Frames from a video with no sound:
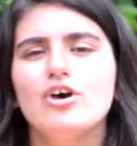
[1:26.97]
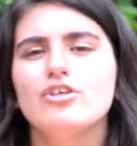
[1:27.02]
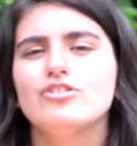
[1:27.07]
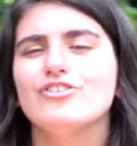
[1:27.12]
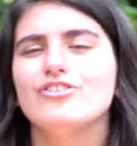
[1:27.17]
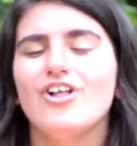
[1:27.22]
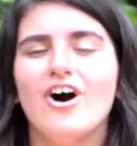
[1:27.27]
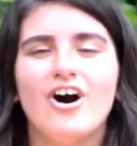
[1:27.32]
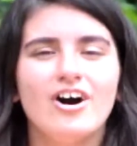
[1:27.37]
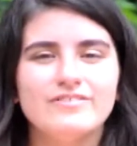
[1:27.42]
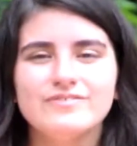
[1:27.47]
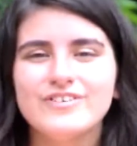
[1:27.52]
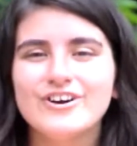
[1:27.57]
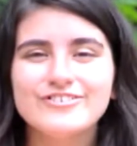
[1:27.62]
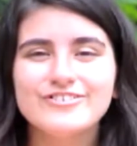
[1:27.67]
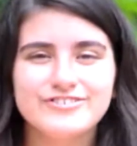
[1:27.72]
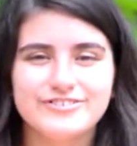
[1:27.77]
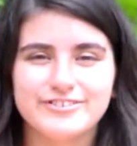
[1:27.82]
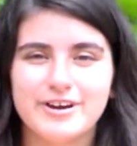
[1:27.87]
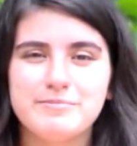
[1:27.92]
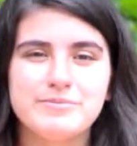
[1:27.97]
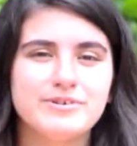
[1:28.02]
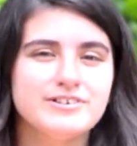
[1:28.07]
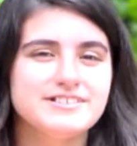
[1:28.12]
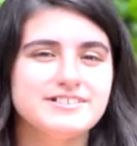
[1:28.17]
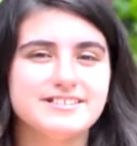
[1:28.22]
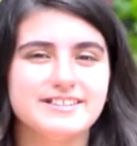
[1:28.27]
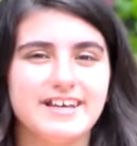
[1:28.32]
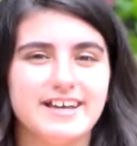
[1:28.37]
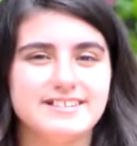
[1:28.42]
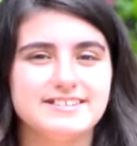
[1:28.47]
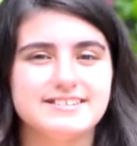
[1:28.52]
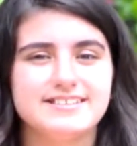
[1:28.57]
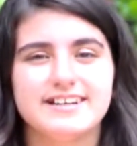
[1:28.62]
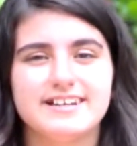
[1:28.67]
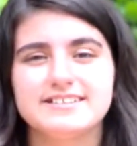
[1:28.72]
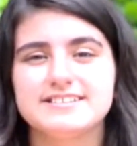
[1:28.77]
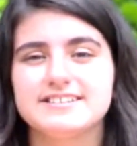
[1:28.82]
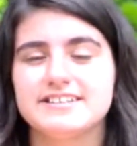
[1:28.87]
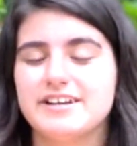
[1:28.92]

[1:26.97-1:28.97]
The law of large numbers states that as